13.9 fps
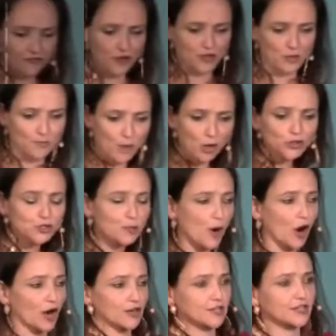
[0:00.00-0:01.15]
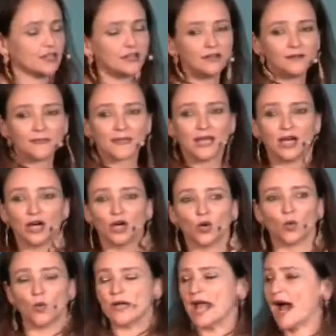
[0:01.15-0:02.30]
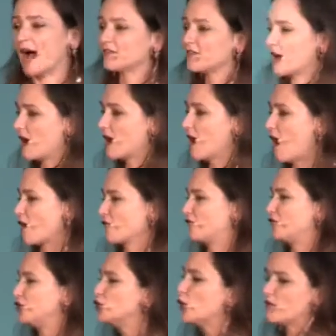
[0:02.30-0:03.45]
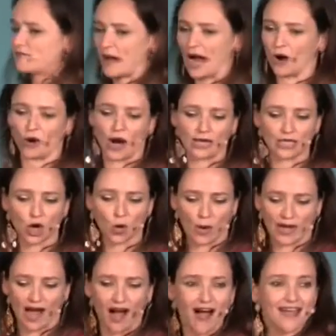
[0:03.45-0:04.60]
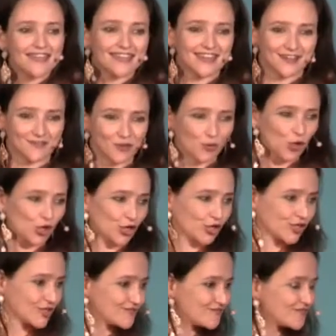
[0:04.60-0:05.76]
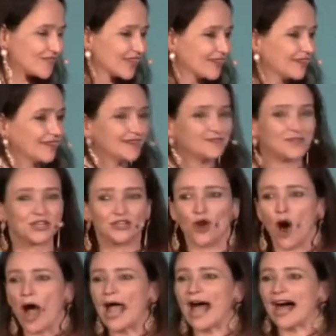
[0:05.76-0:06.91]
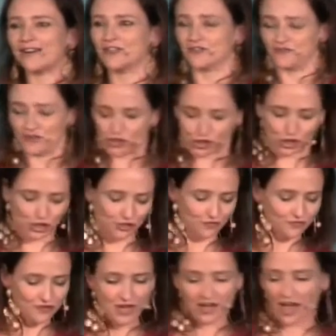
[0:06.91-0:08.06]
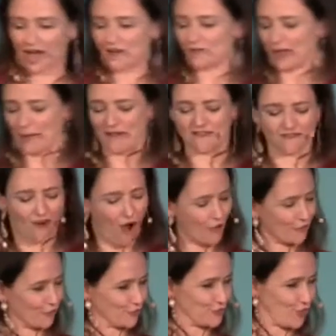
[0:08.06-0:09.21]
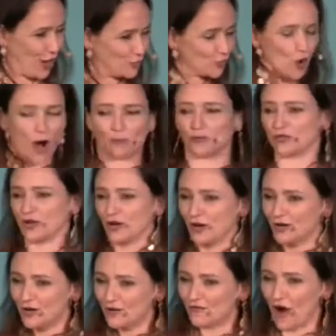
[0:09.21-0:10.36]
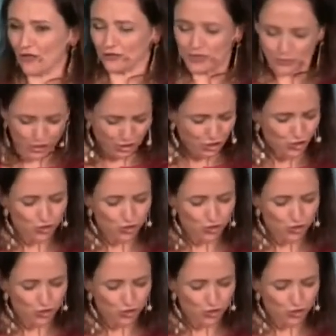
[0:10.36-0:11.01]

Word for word: for the most part, we have uh, our view of power. I know when I think of the word, you know, I have the vision of kind of like my father. You know, I grew up with a father, he was like